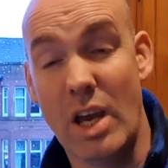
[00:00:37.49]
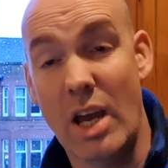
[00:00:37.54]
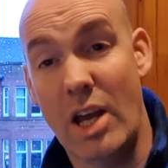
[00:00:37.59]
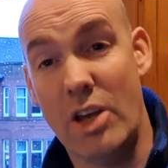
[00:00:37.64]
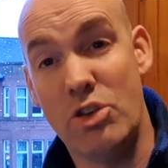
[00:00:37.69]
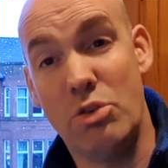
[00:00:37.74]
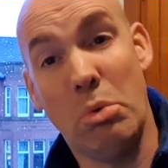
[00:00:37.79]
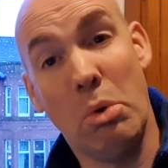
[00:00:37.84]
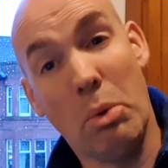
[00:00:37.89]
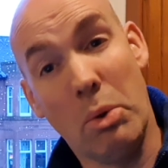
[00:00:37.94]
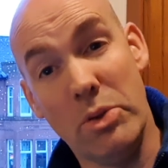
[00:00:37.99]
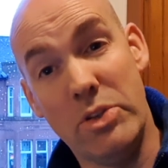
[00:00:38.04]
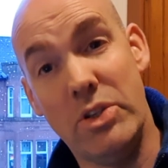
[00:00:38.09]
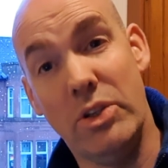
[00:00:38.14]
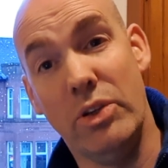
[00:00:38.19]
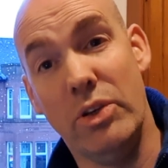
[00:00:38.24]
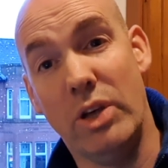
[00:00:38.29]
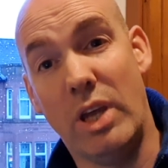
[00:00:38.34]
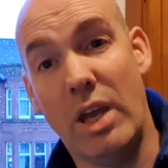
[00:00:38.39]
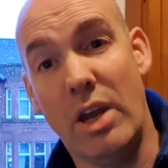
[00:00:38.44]
And so we want
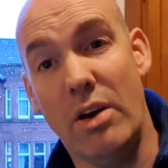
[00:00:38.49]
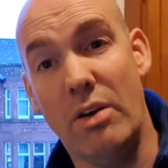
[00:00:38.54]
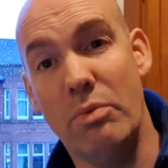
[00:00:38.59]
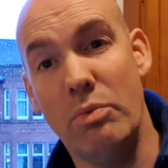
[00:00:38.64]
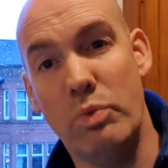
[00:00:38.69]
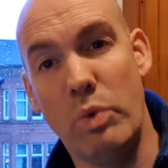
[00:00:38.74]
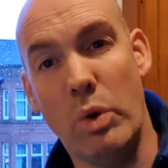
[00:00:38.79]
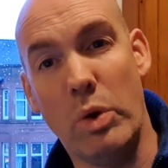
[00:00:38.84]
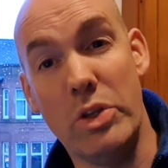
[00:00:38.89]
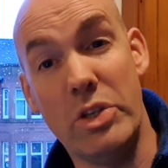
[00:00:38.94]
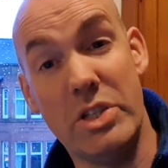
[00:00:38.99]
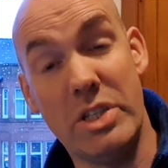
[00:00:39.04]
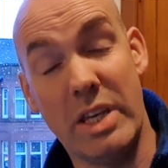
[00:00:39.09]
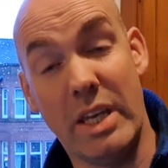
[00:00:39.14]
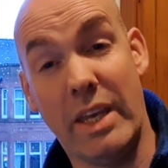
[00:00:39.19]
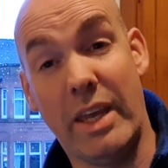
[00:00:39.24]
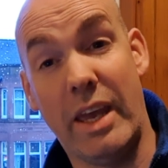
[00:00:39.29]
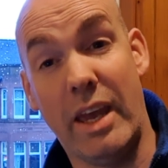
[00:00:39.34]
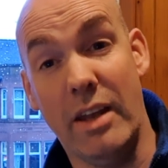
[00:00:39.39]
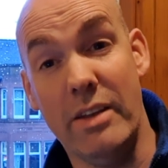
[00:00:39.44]
to
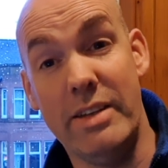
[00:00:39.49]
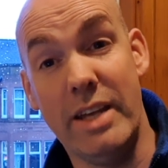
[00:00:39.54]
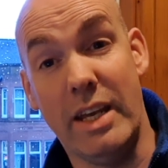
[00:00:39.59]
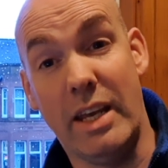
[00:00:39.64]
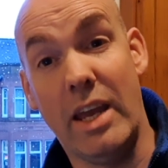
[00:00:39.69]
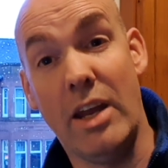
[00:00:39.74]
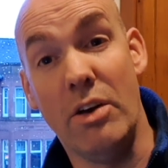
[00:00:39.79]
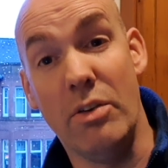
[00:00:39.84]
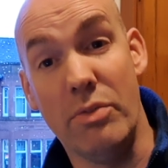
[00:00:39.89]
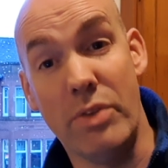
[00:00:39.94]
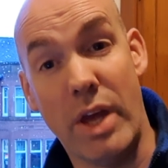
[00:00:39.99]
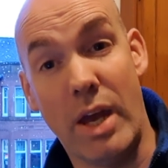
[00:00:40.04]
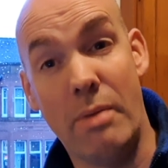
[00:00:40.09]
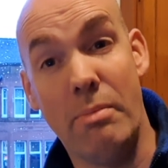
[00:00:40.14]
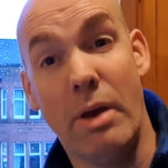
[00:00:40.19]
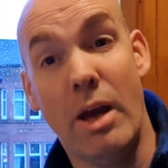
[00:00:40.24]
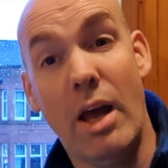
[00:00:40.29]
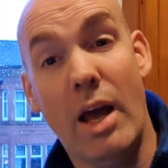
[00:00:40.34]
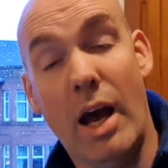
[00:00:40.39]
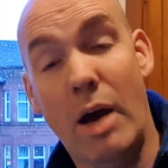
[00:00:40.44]
take care of them,